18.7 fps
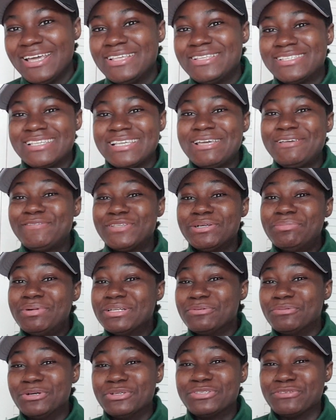See, if
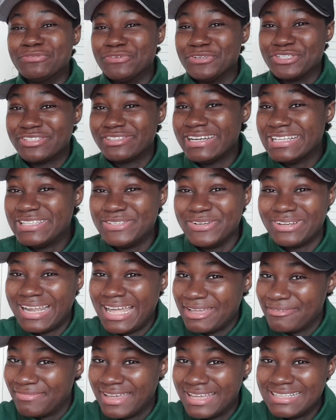somebody wants to frustrate your
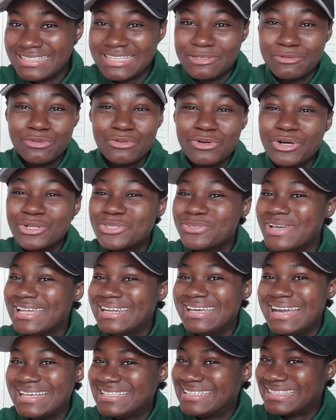life, eh, they will go to
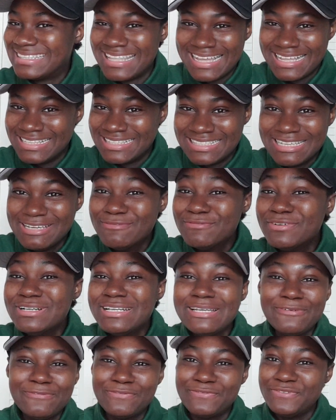any extent, even
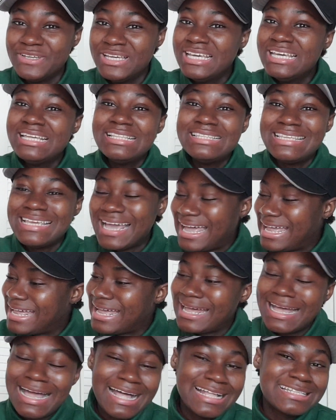if they are
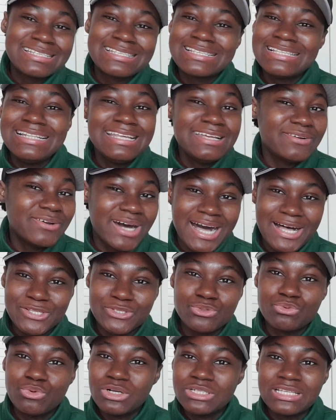as little
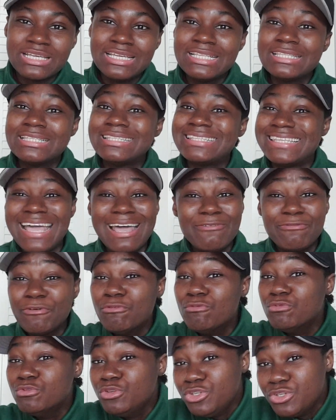as what the
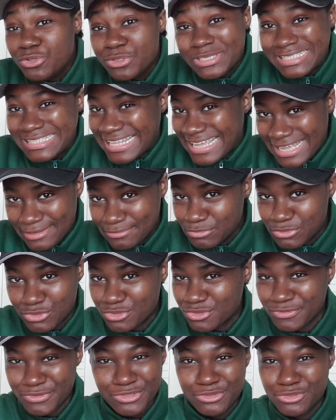devil will use them
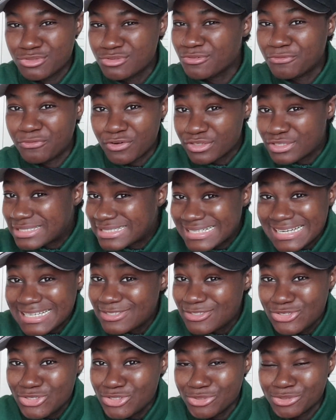to, to
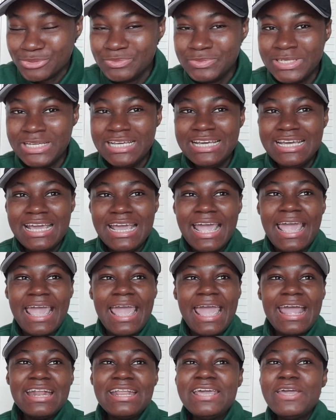frustrate you.
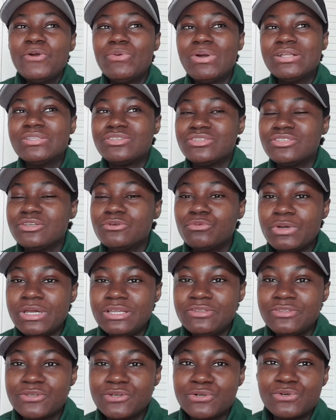And he went to the
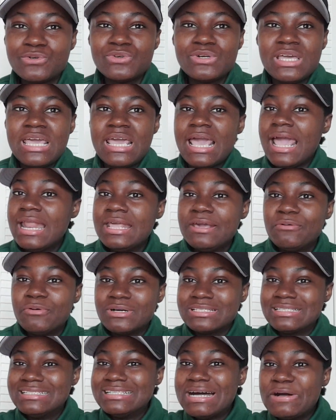window and he
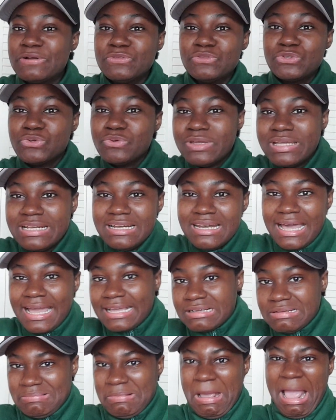was now doing
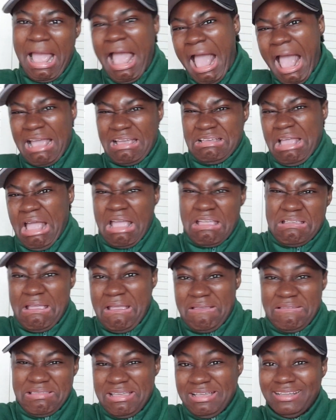like,
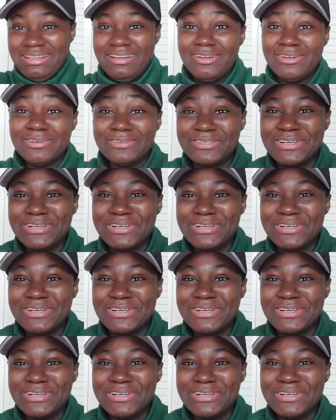oh,